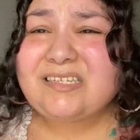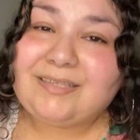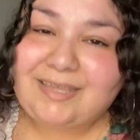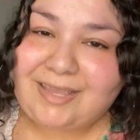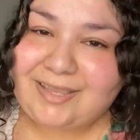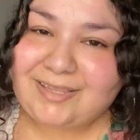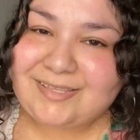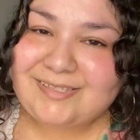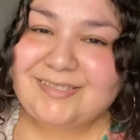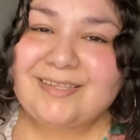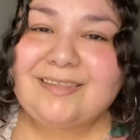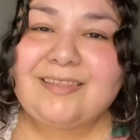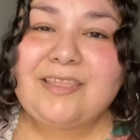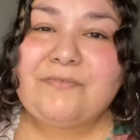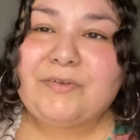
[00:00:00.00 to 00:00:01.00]
Guys,
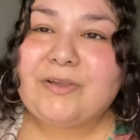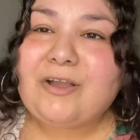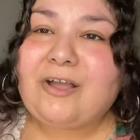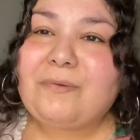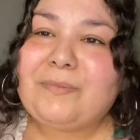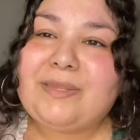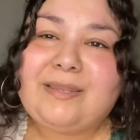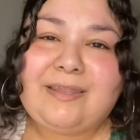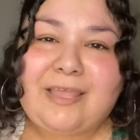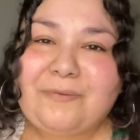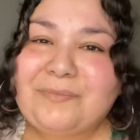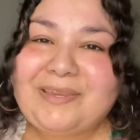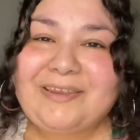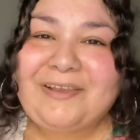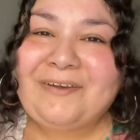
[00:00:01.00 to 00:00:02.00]
leave a comment and let
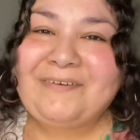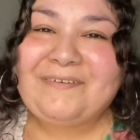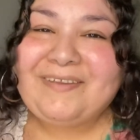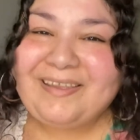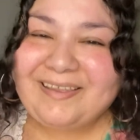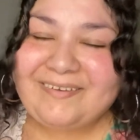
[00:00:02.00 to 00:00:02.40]
me know